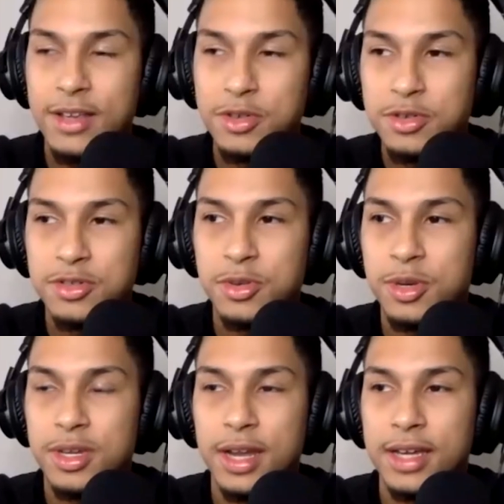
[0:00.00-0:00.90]
used to
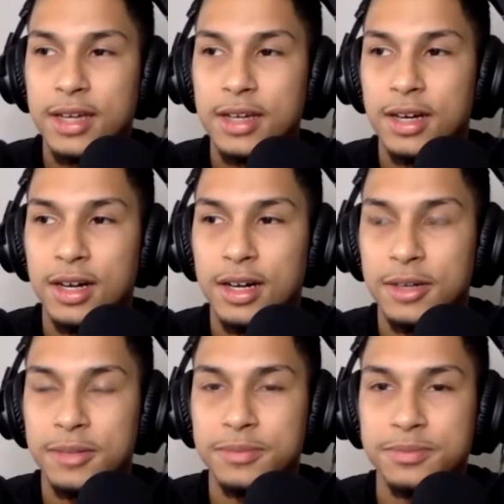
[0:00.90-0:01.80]
it like
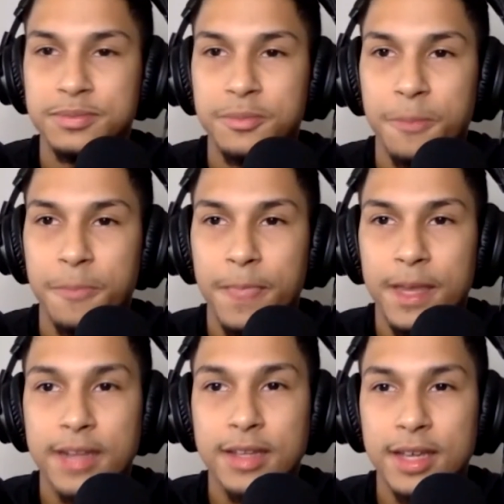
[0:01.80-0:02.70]

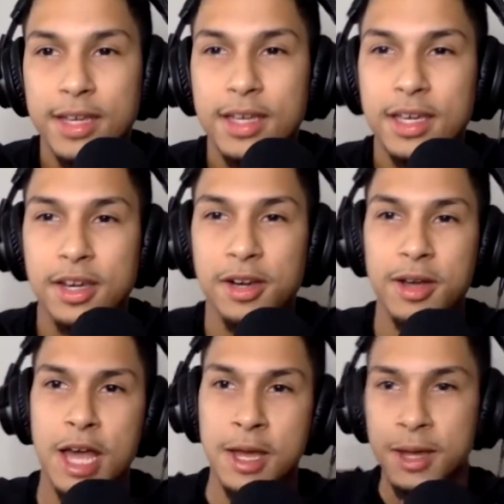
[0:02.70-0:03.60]
the heat here
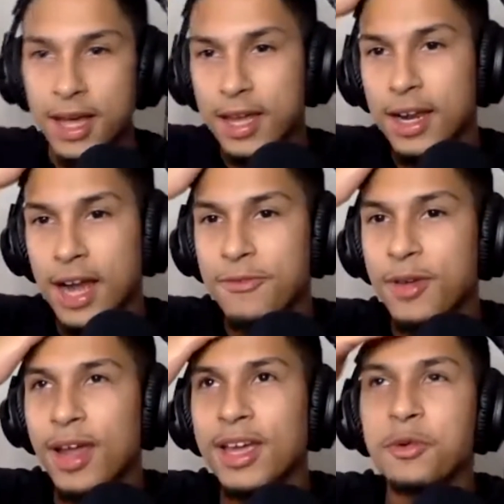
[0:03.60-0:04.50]
and I
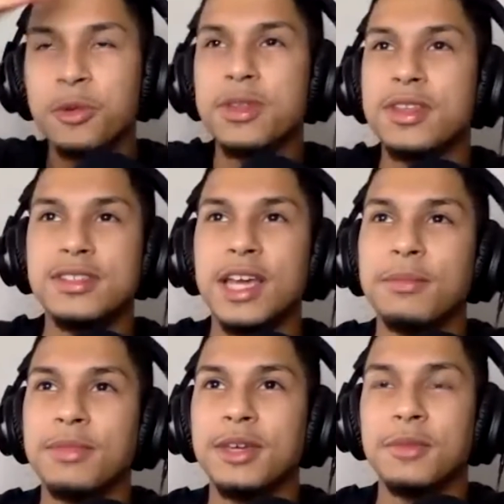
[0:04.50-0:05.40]
feel like it would be the
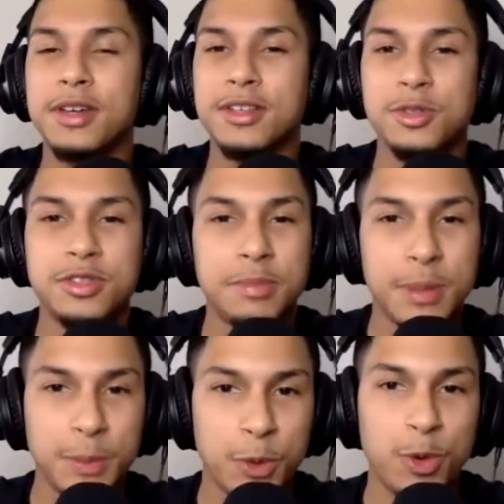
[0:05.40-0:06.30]
same thing because you see
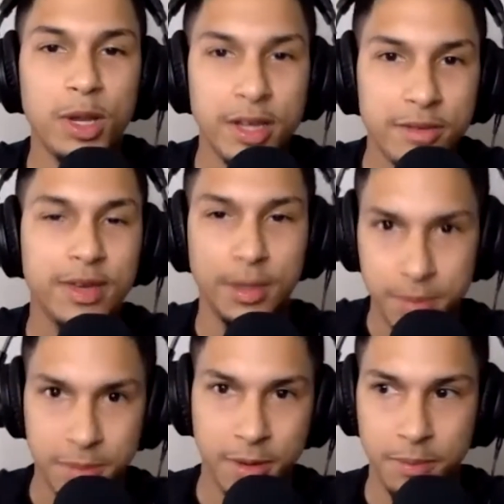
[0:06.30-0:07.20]
people who live in
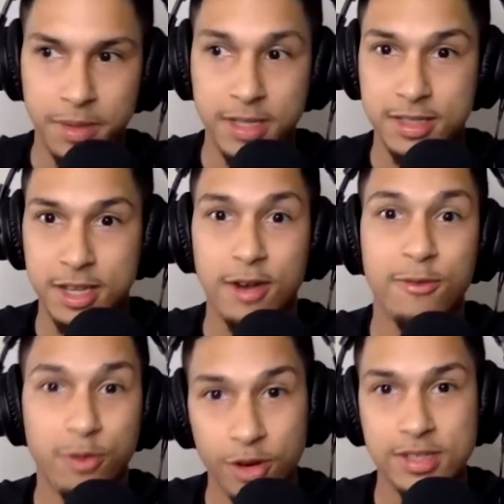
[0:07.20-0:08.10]
people in places that are
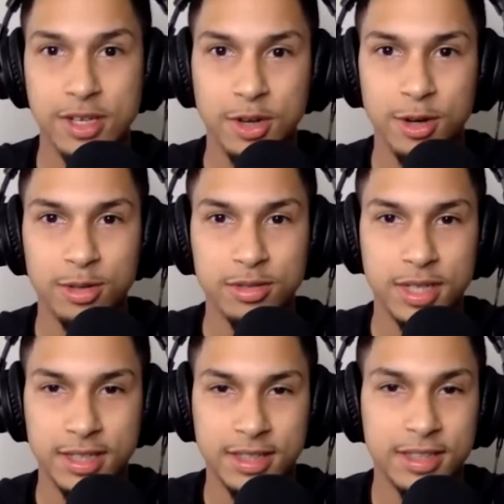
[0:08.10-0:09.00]
freezing cold
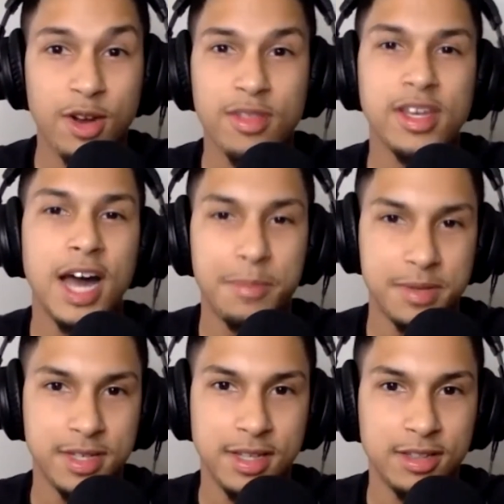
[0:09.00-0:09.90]
and then they're the
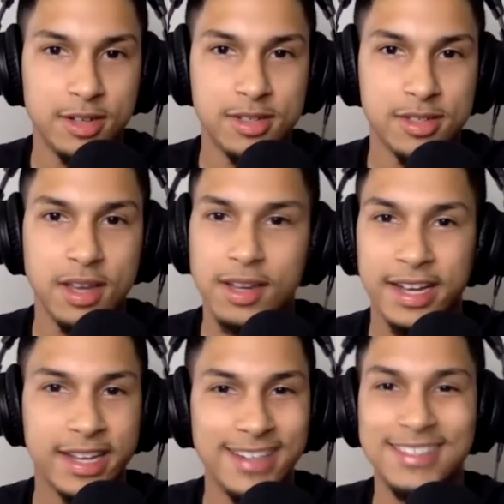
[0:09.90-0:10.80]
opposite that they're just like I
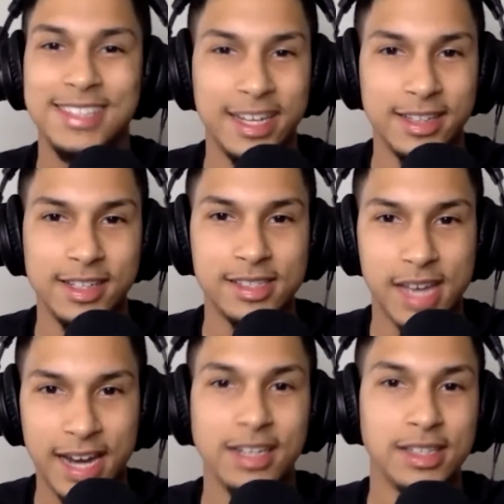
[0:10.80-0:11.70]
can't stand this.
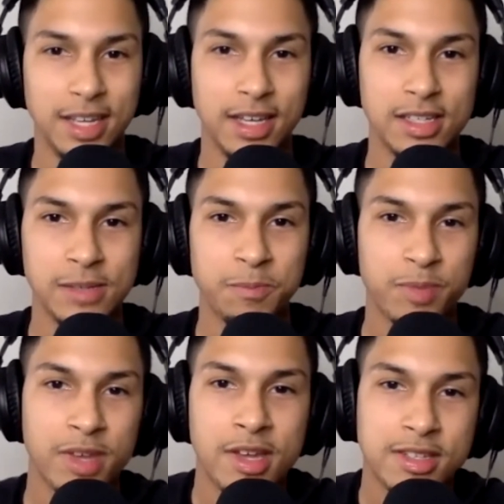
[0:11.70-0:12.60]
I need the heat.
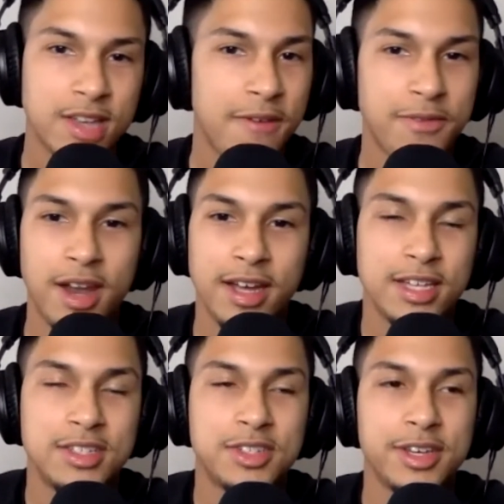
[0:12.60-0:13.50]
So I feel like
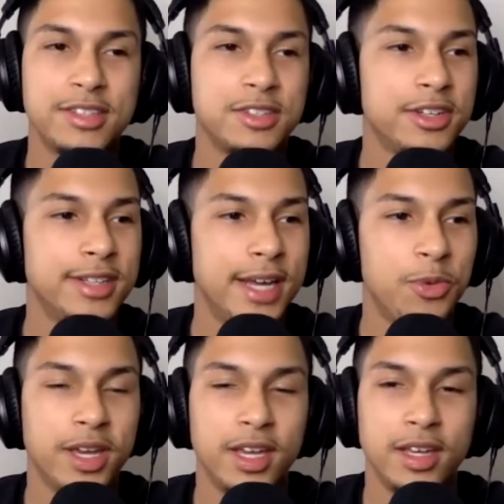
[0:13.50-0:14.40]
it's good that
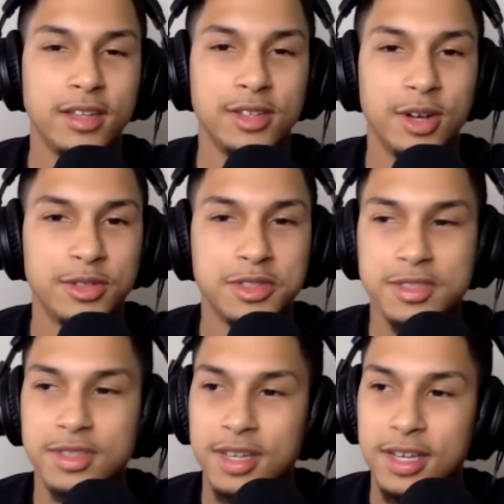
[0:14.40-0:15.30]
we, you know,
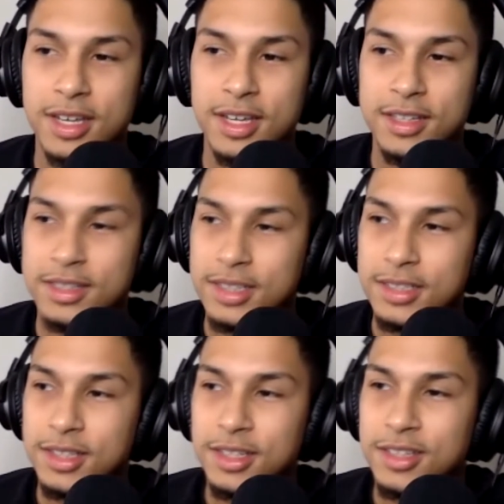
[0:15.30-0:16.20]
just
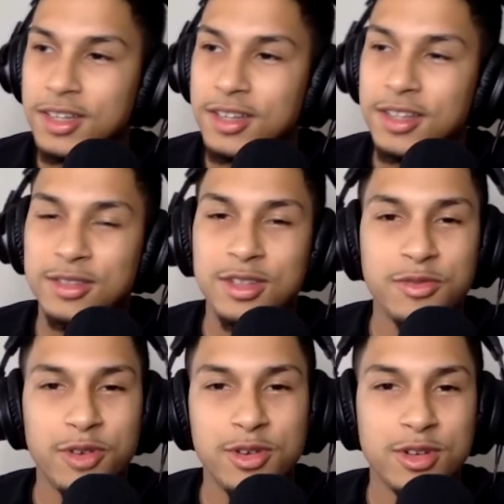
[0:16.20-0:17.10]
the good thing
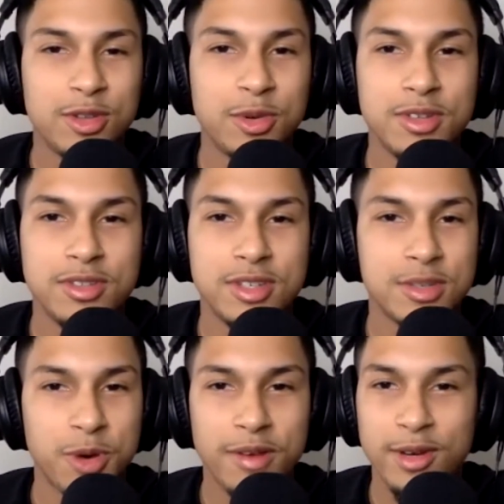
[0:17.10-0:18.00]
for you to do is
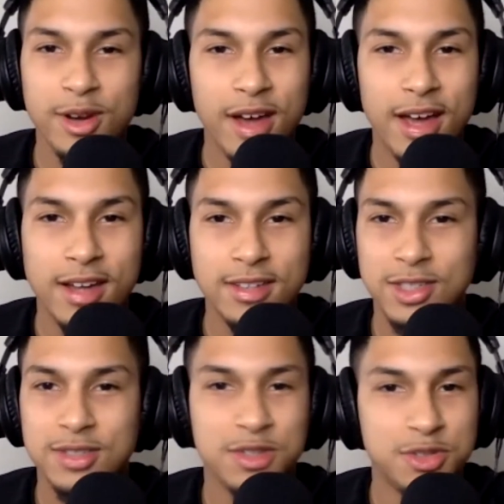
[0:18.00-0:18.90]
just wherever you're at,
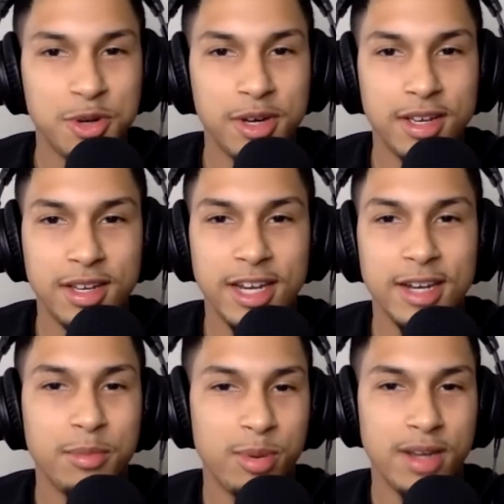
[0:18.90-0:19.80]
just enjoy it and
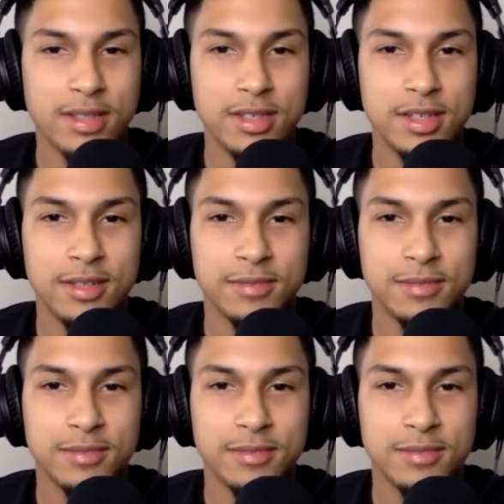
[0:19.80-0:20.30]
embrace it.